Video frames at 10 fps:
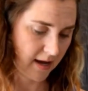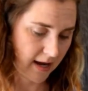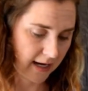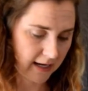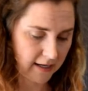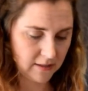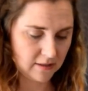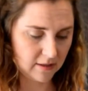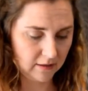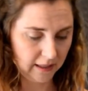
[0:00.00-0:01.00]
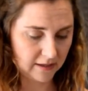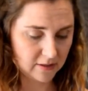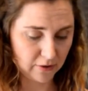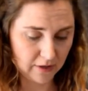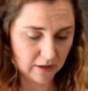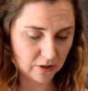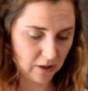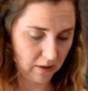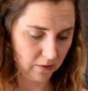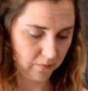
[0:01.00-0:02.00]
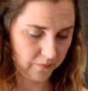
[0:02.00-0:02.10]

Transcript: and the links are there too.